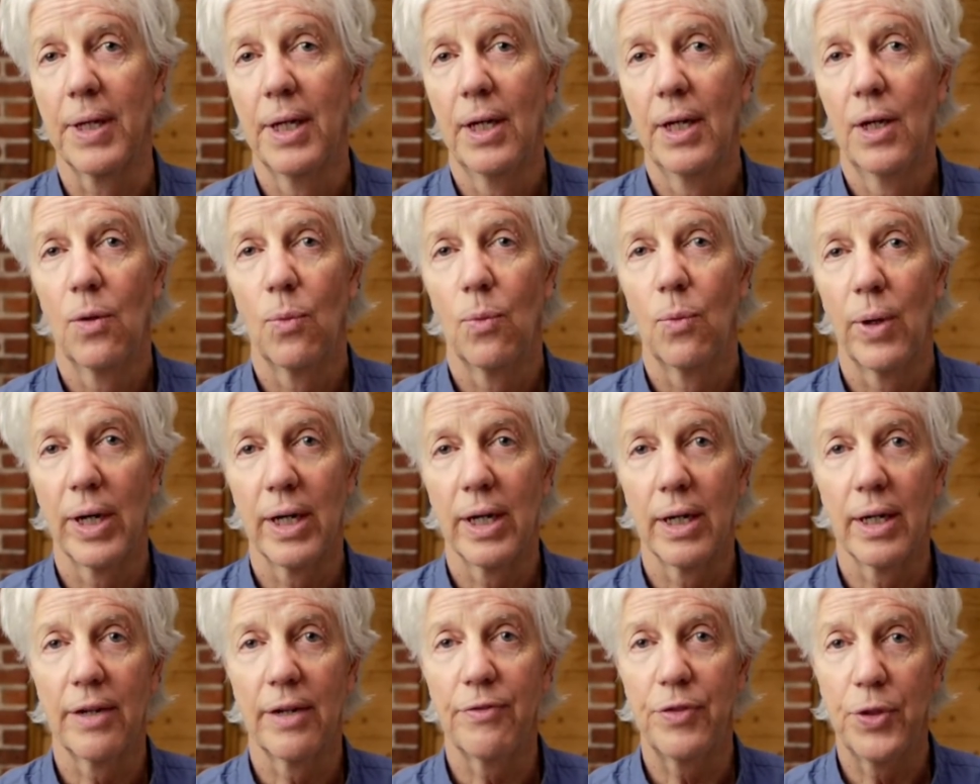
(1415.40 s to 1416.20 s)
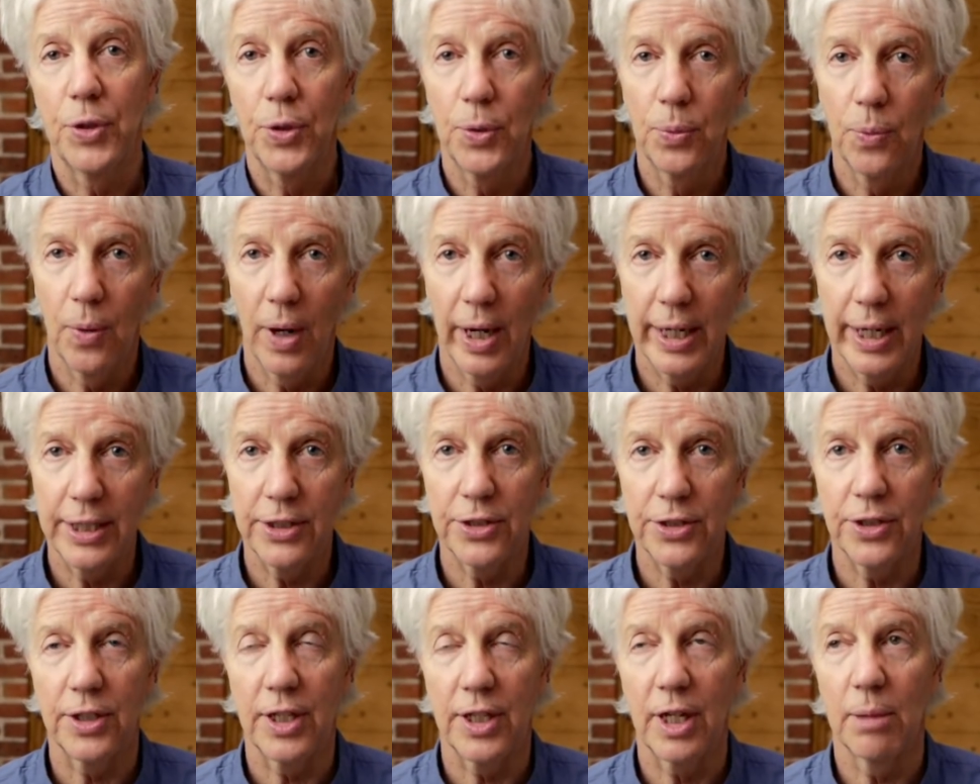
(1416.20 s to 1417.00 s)
where if you're wanting
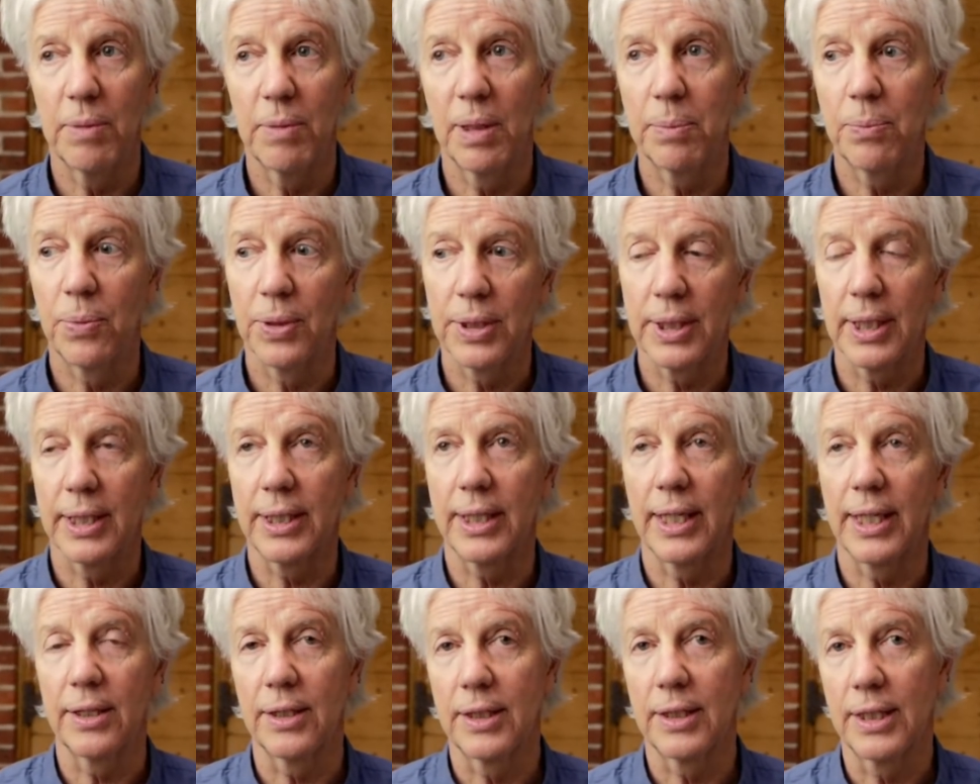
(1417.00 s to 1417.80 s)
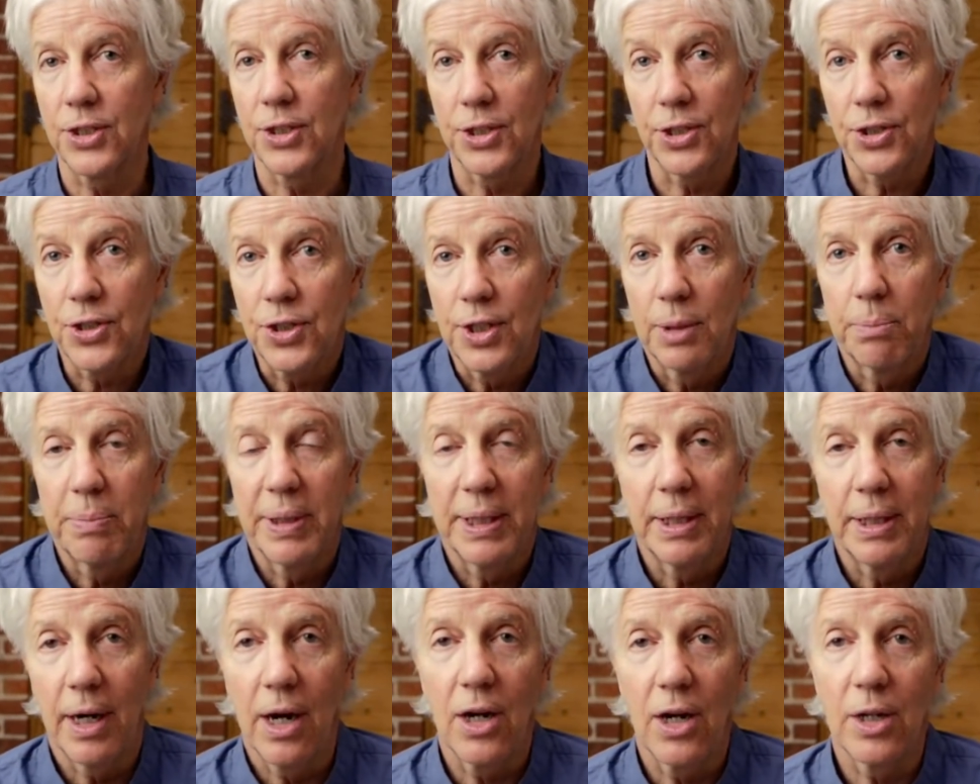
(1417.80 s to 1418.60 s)
to come up with because this is the
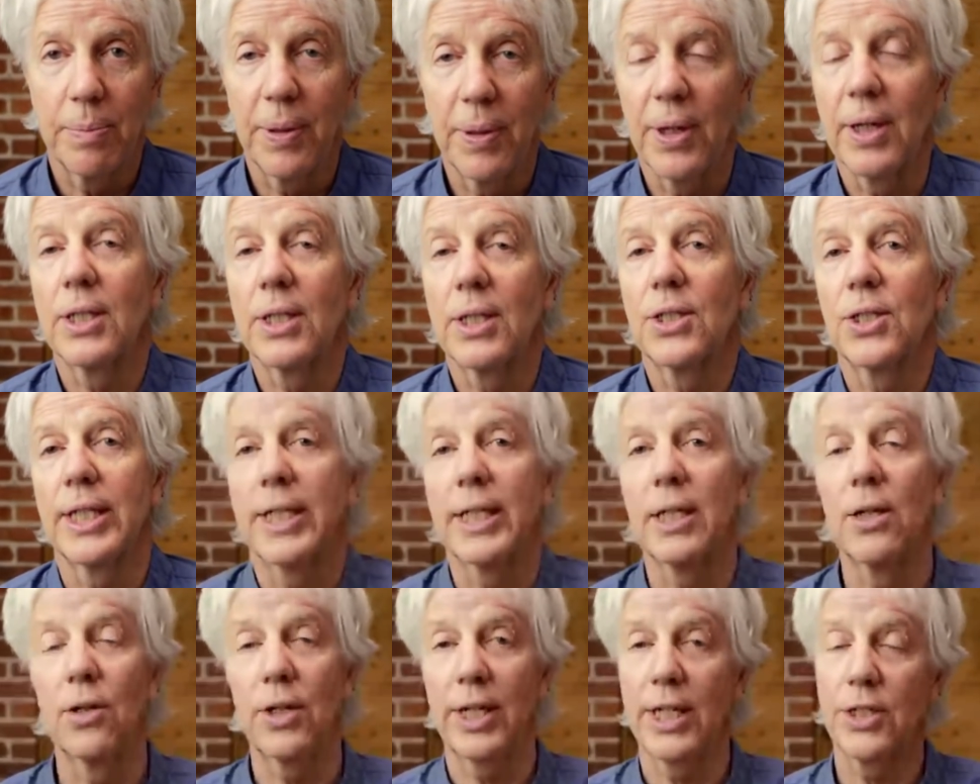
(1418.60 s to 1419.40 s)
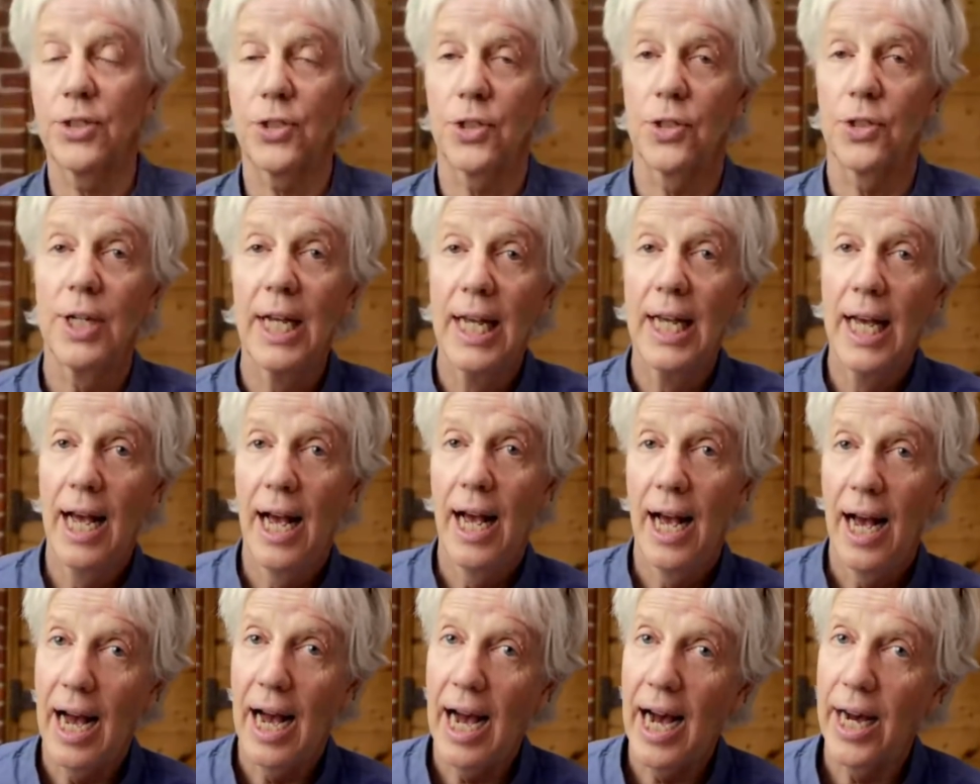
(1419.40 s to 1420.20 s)
big hard part, it's like, okay, so
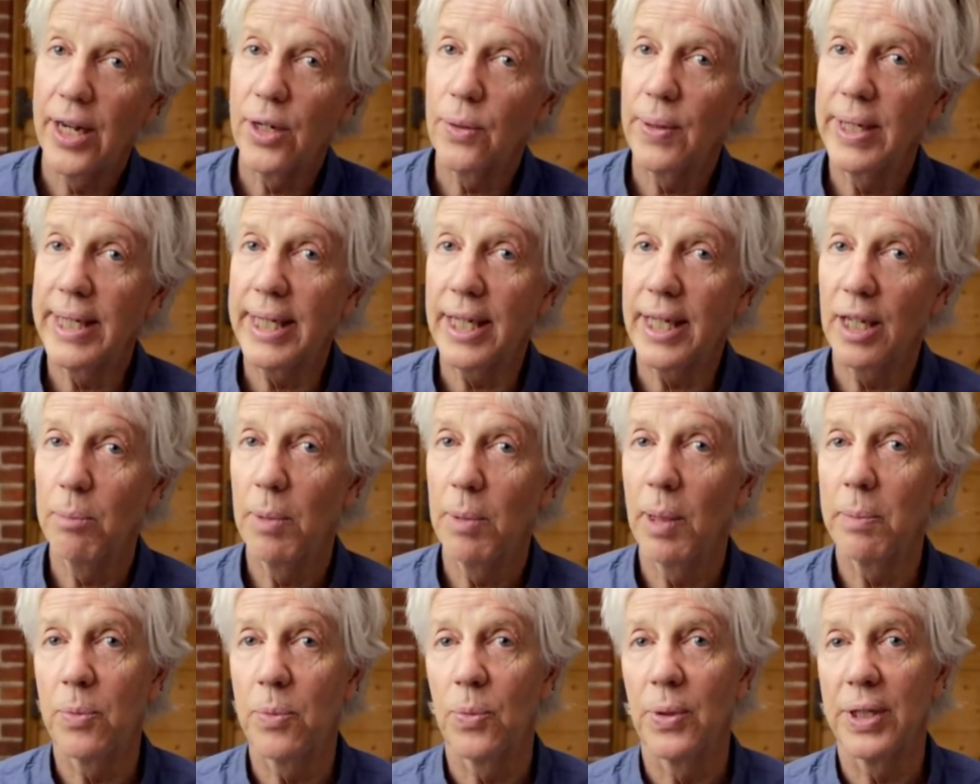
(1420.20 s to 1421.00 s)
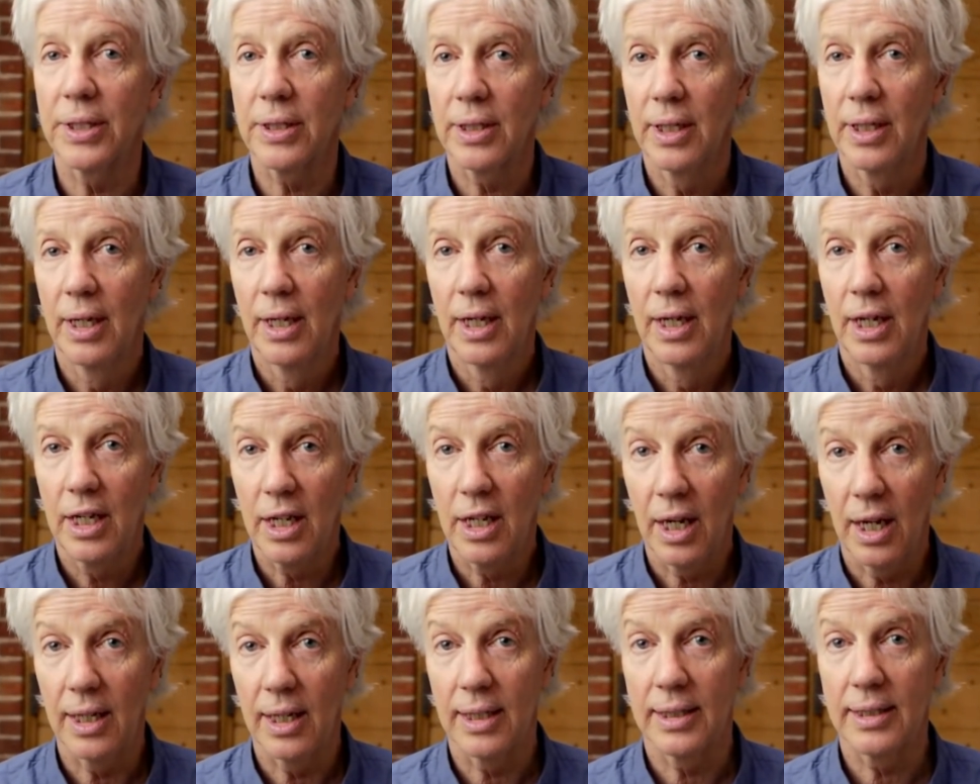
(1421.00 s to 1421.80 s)
how do I come up with
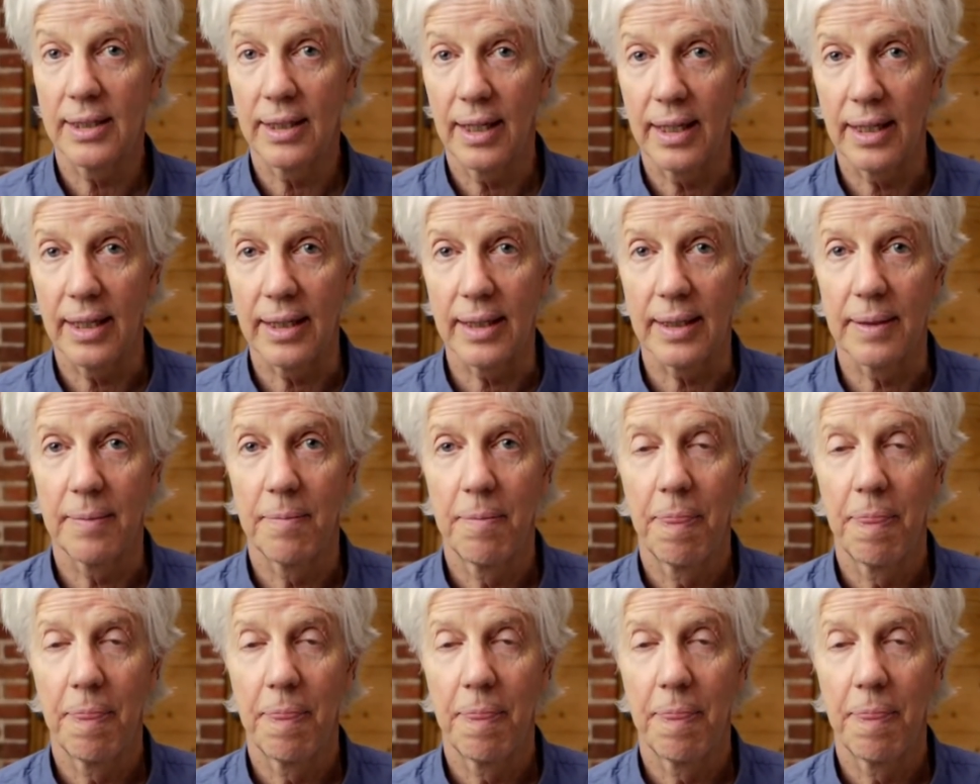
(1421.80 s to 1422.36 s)
content